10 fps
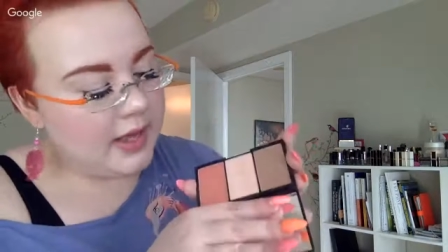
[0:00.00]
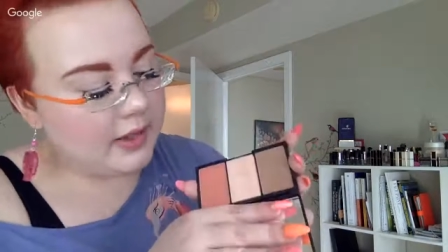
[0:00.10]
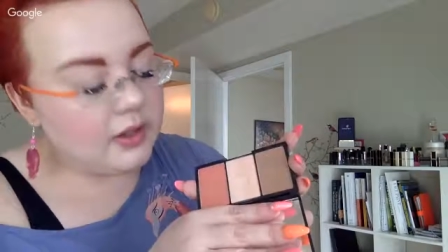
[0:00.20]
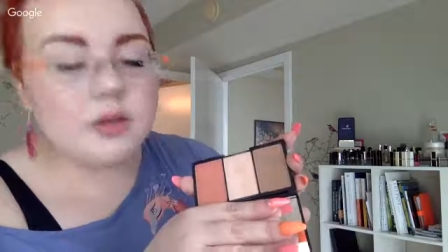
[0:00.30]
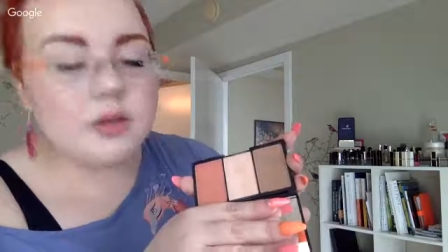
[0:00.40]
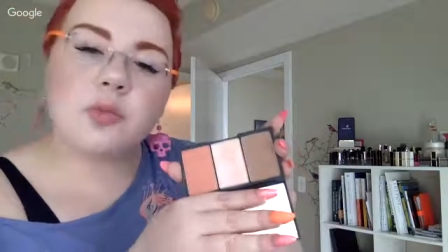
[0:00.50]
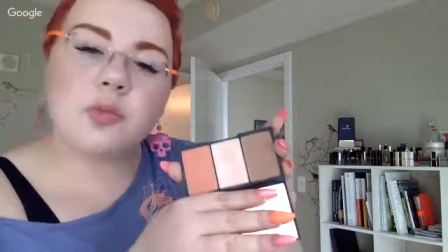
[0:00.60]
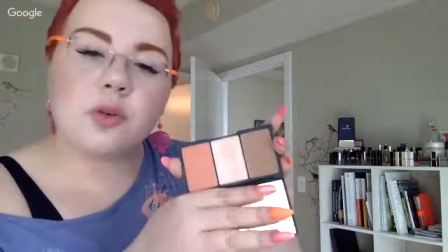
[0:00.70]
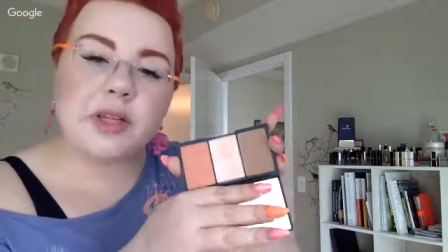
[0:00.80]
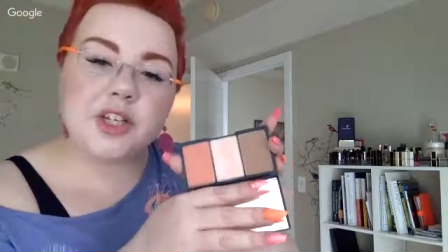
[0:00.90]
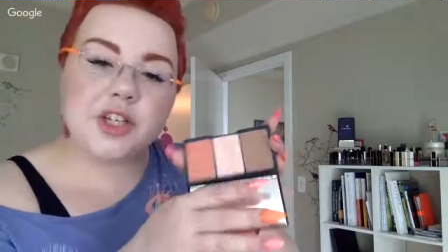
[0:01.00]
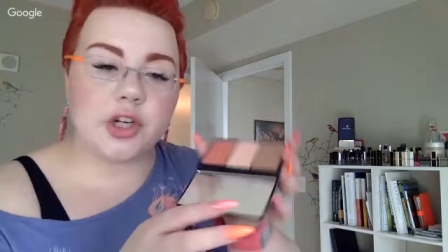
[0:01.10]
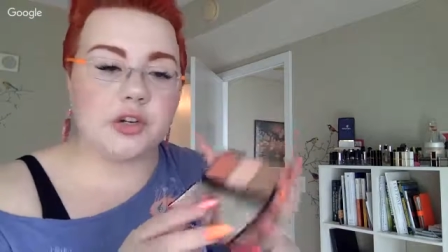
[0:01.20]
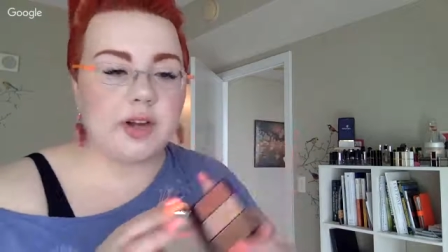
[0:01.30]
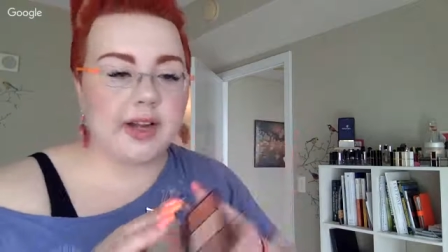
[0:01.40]
A little bit more
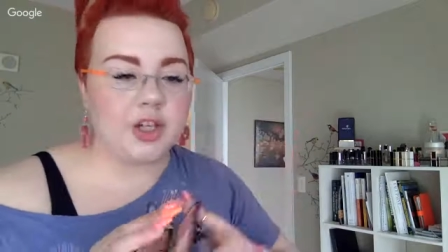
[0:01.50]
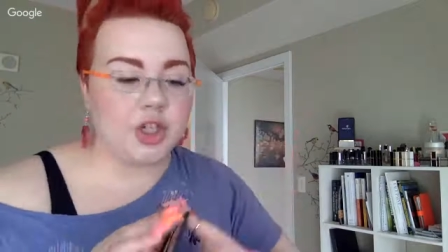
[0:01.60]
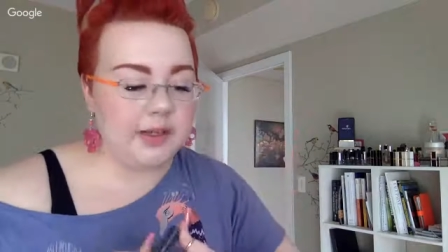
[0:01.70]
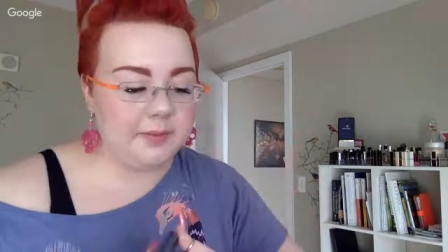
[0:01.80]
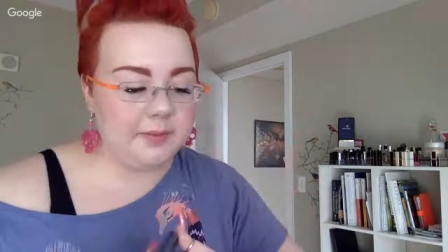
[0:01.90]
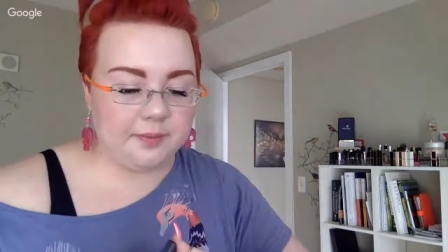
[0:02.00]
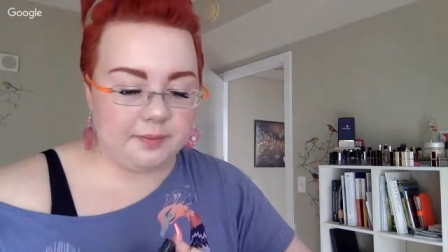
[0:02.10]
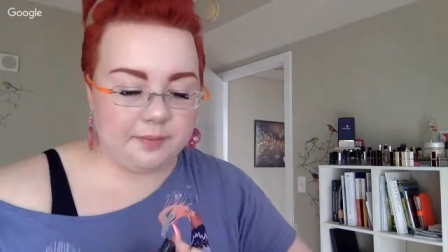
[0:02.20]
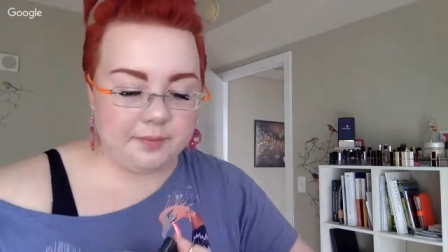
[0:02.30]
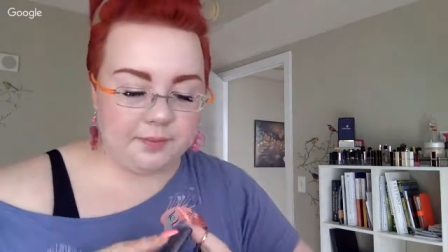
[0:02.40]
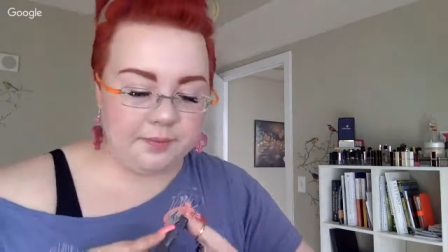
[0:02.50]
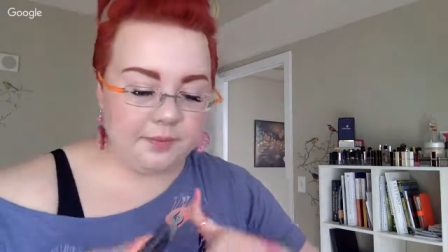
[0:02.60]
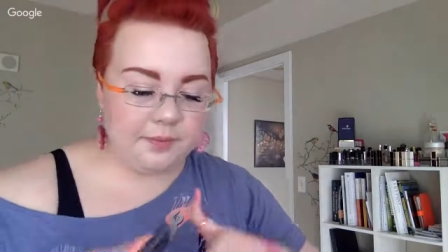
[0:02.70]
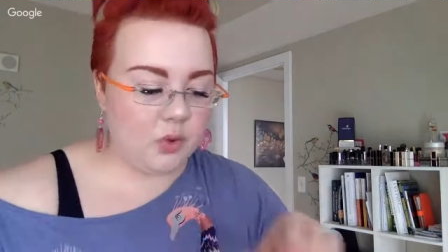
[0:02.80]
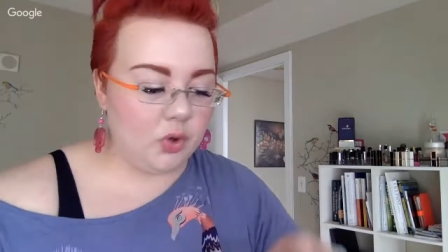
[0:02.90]
peachier, actually,
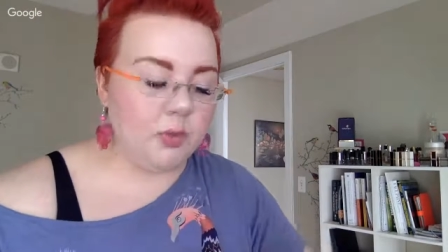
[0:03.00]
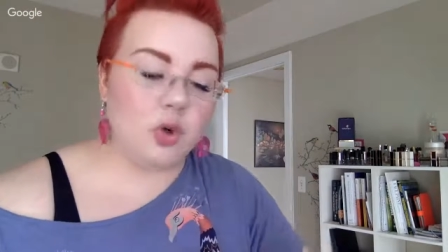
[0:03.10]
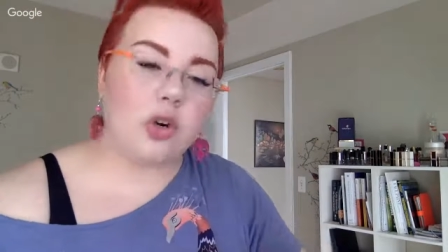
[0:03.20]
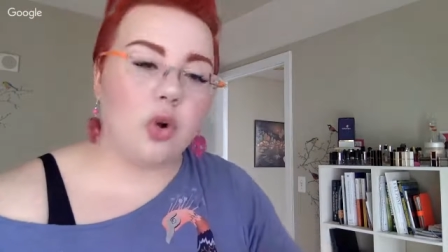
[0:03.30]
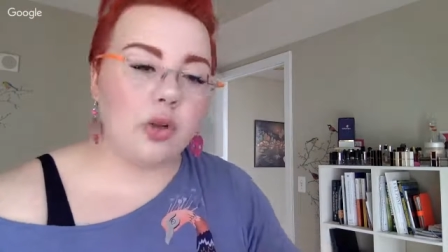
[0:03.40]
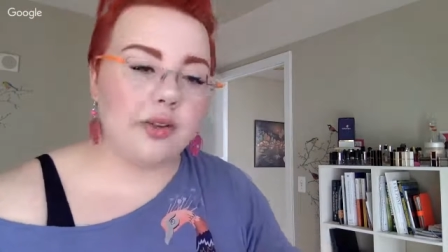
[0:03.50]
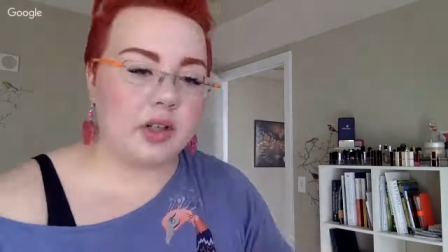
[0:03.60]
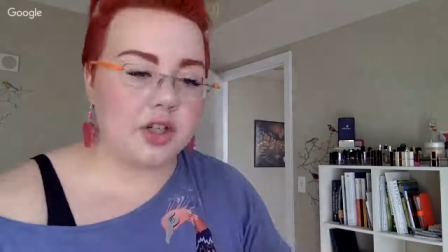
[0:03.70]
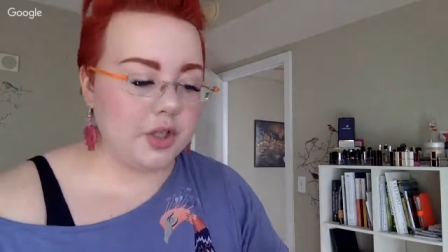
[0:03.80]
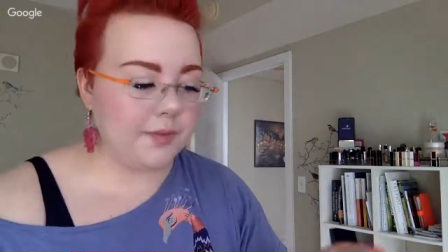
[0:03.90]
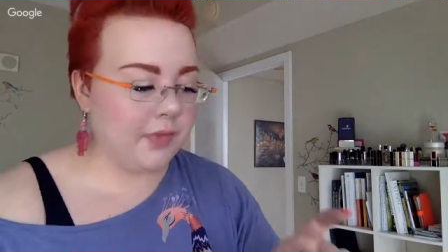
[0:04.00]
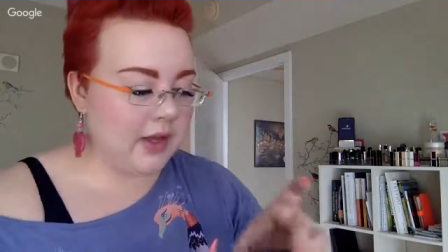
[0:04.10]
or more goldenish.